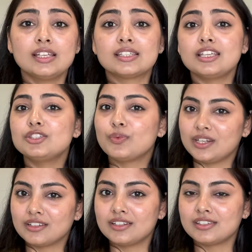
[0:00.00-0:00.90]
Since
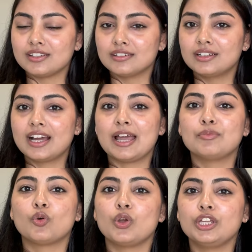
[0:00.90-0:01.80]
winter is here,
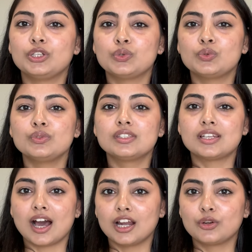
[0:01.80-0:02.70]
I'm going to
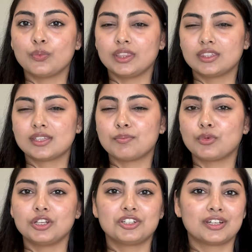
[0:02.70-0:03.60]
start with some
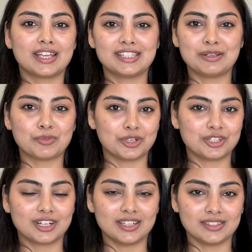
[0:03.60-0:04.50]
moisturizing
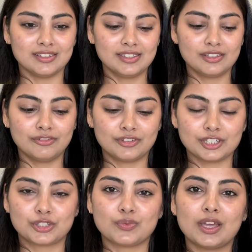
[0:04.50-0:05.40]
moisturizers. The
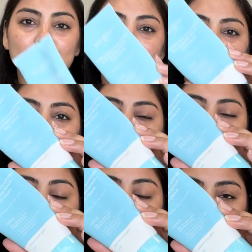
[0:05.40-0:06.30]
first one being the
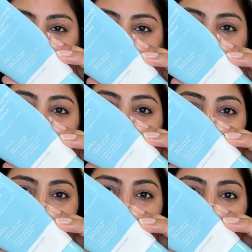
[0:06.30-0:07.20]
Dot& Key
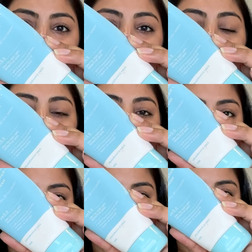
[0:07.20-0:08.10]
Ceramide
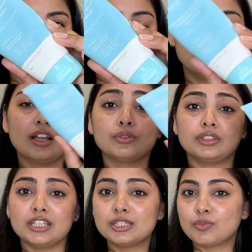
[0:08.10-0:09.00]
Moisturizer. Now
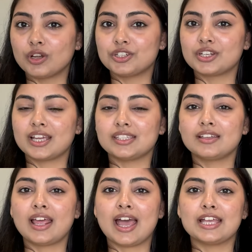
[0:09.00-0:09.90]
this
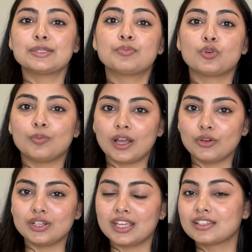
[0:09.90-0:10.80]
moisturizer has
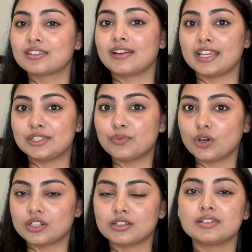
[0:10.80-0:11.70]
probiotics, rice
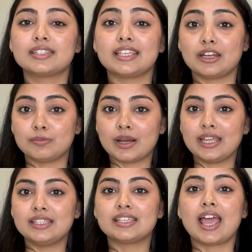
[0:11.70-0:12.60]
water,
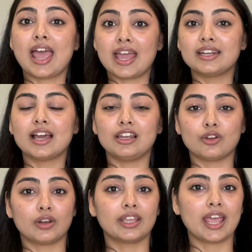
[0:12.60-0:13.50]
ceramides and
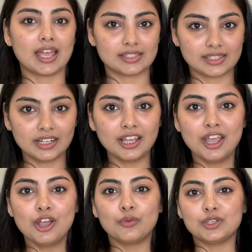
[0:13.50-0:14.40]
hyaluronic acid,
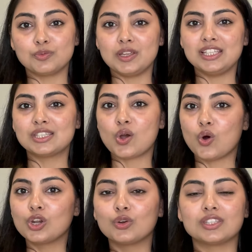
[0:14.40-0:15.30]
which means
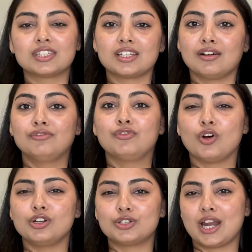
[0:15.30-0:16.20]
all good stuff for
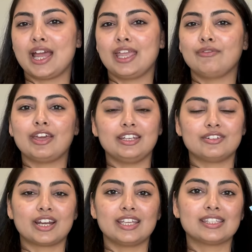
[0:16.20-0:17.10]
dry, very
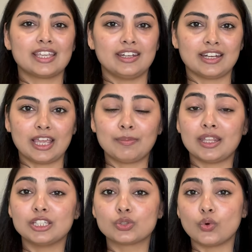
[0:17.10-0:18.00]
dry skin type, and
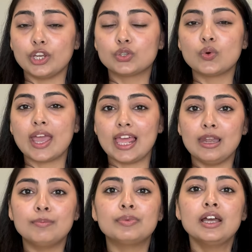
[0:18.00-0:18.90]
it's going to
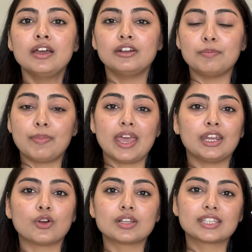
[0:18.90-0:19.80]
help repair
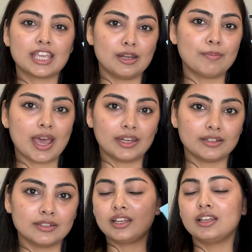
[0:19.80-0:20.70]
your skin
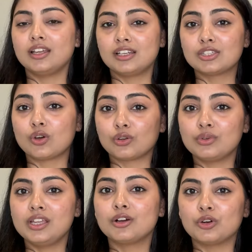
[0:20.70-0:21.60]
barrier. It is not
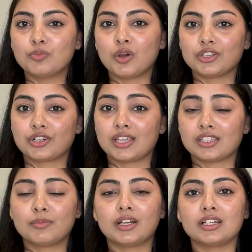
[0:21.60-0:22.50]
only a good
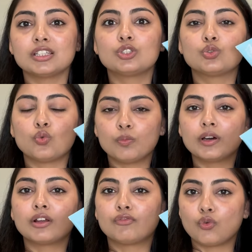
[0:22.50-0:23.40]
moisturizer but it is super
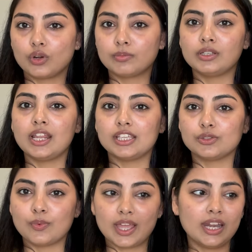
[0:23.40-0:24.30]
affordable as
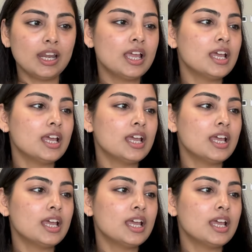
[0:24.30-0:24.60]
well.